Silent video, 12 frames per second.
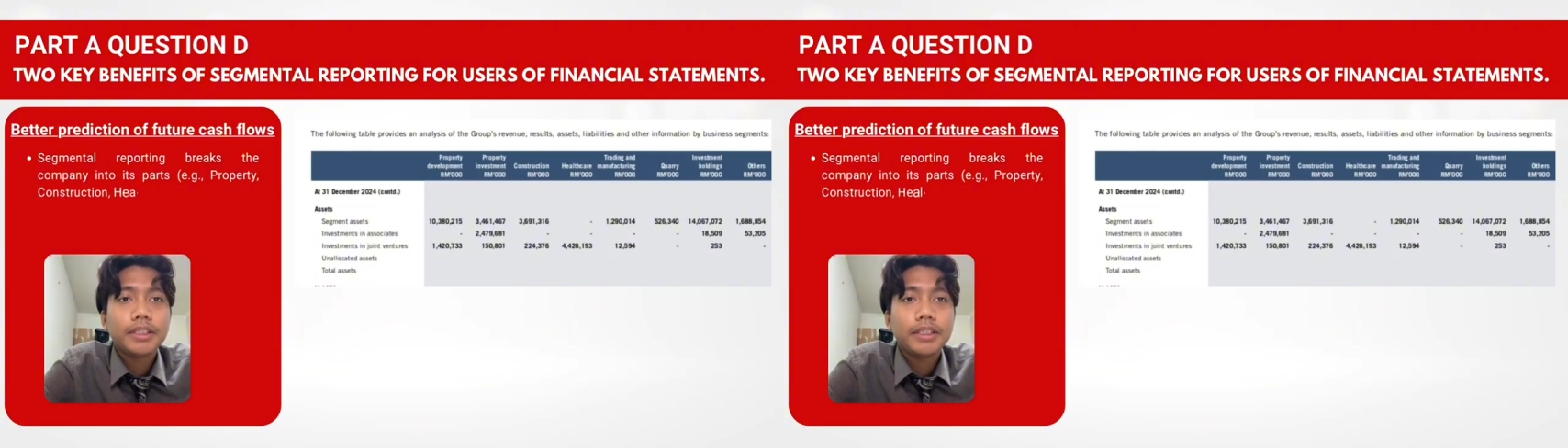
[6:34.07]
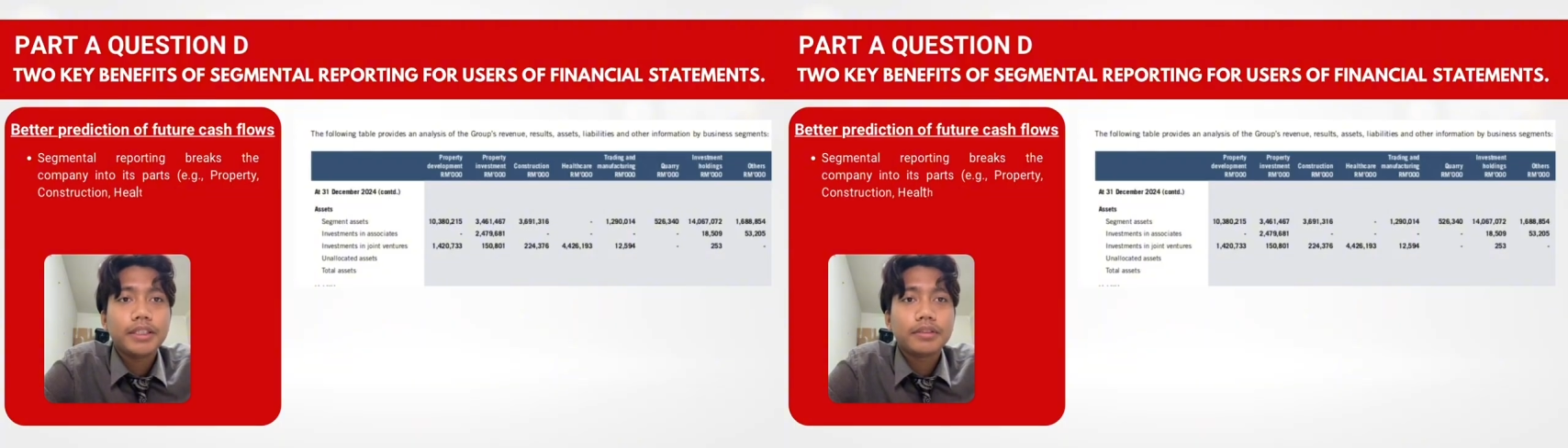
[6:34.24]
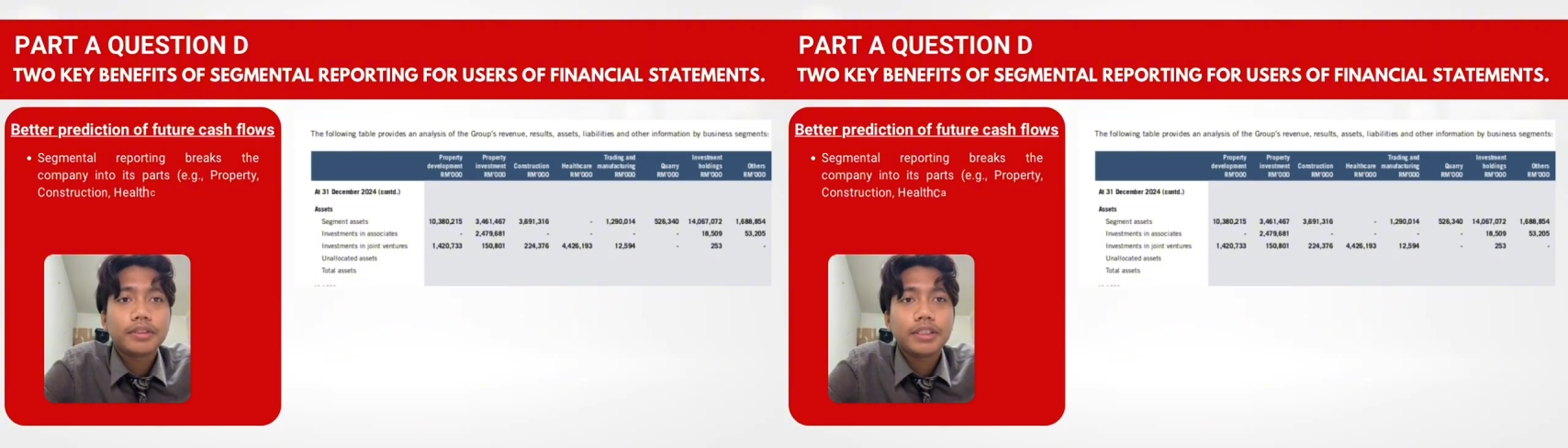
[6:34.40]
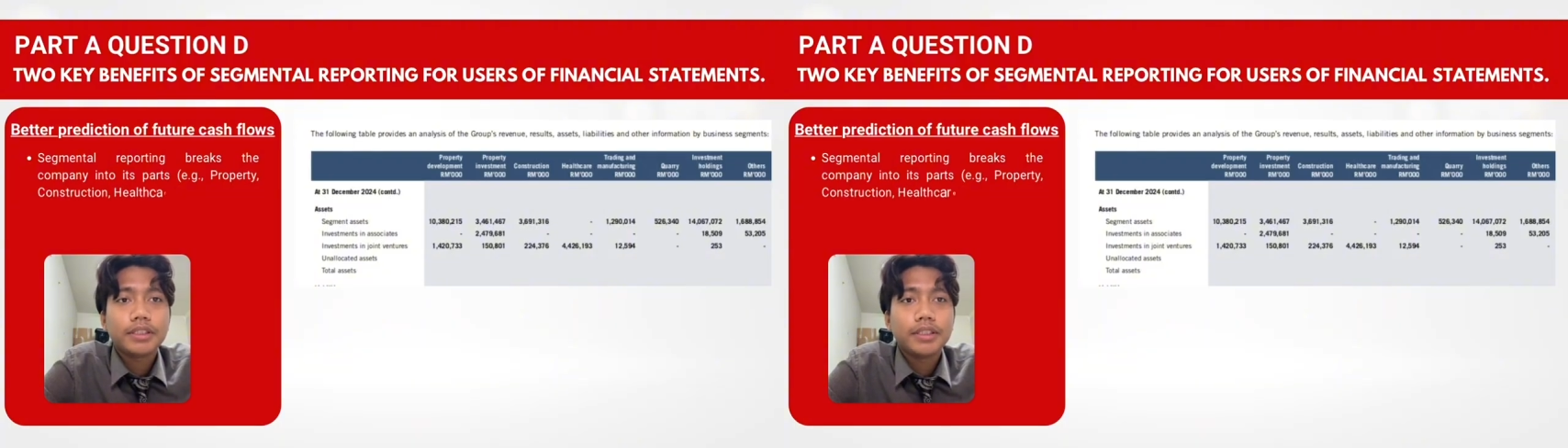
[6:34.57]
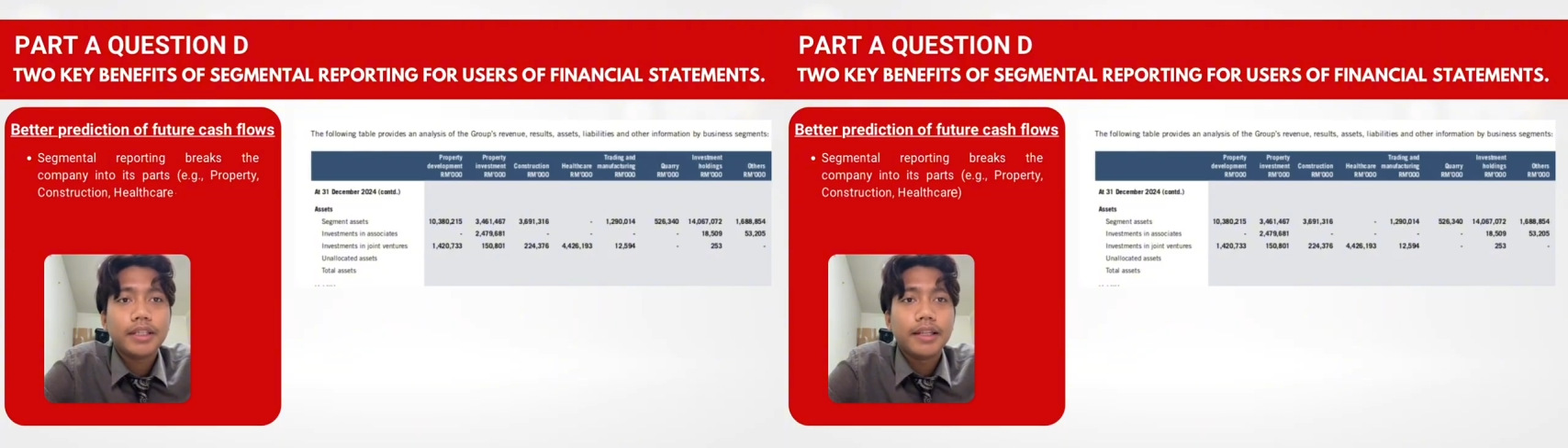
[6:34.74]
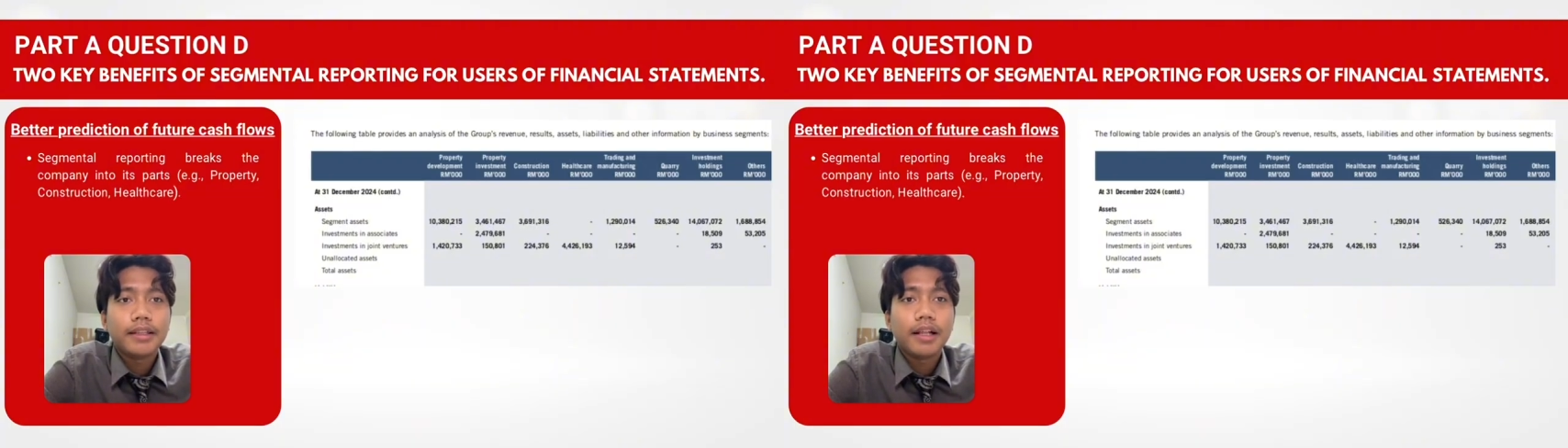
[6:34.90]
construction
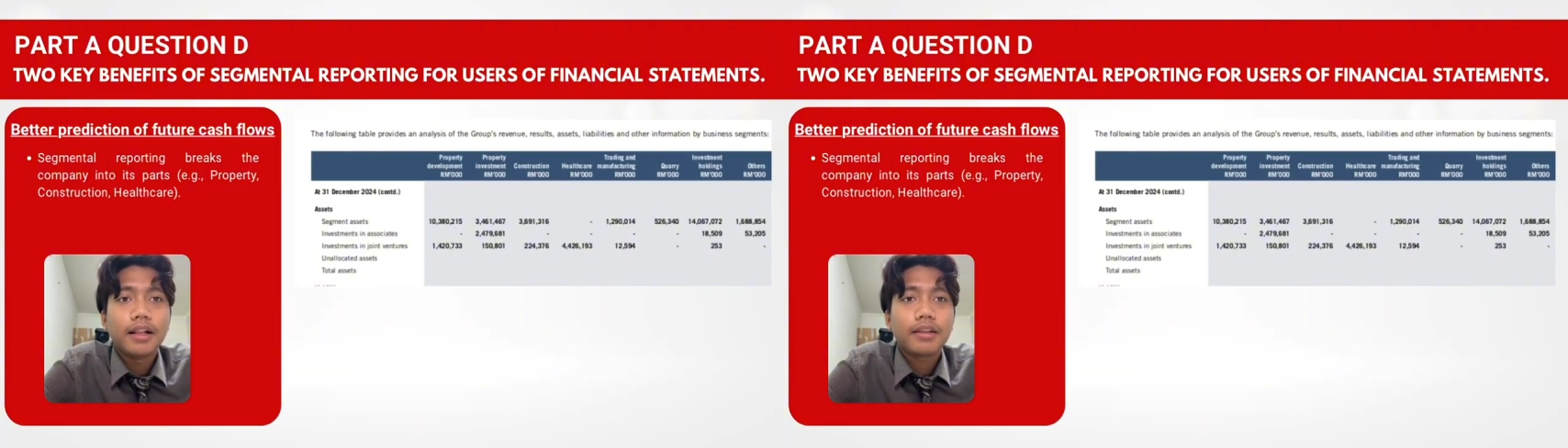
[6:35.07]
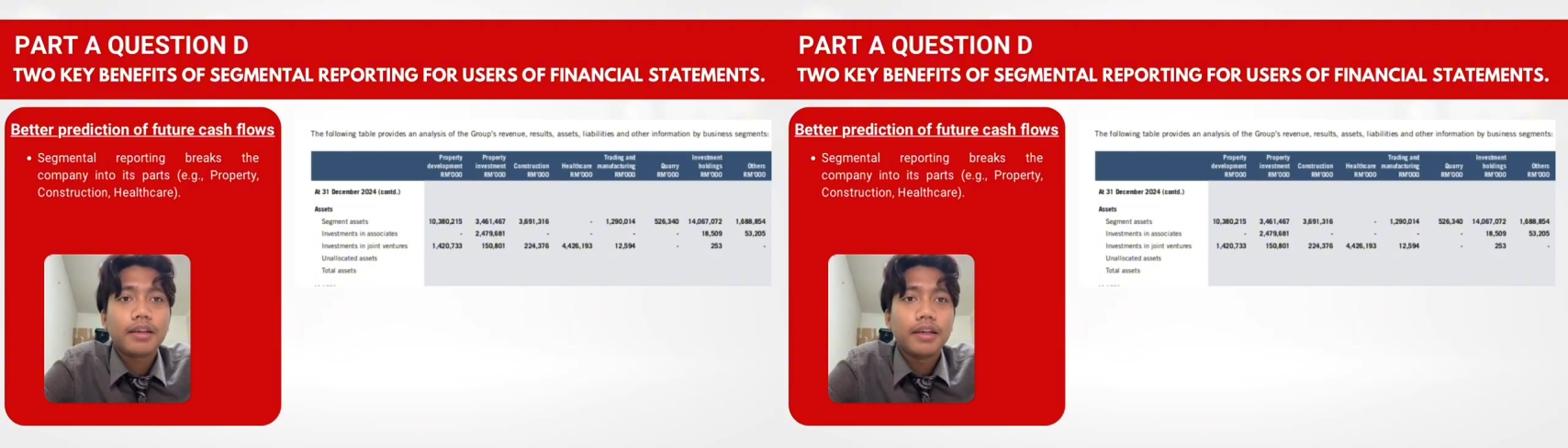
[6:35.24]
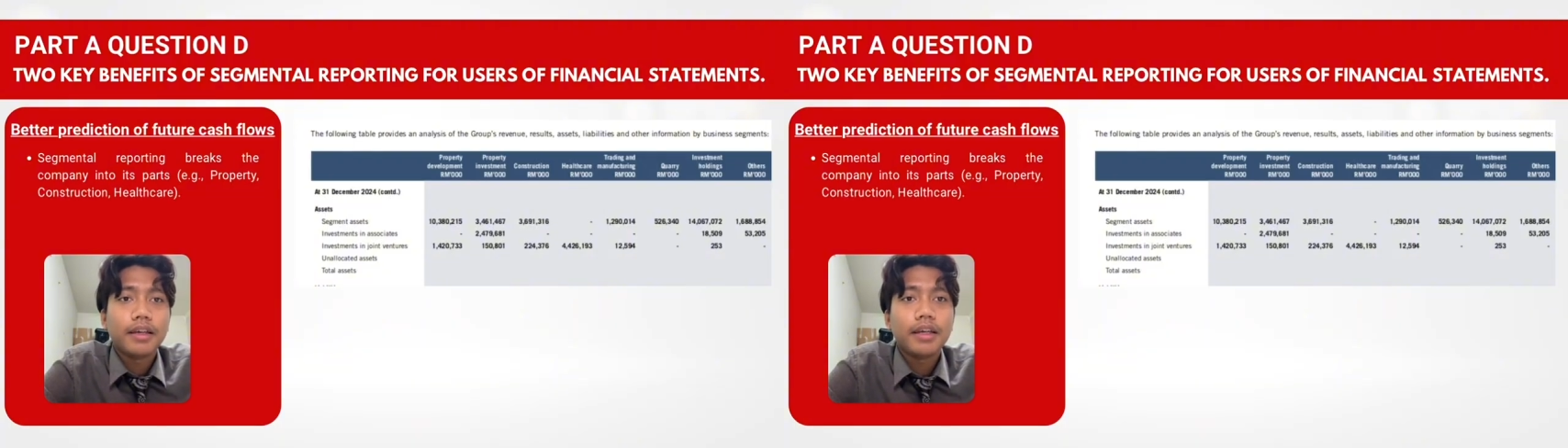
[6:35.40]
and healthcare.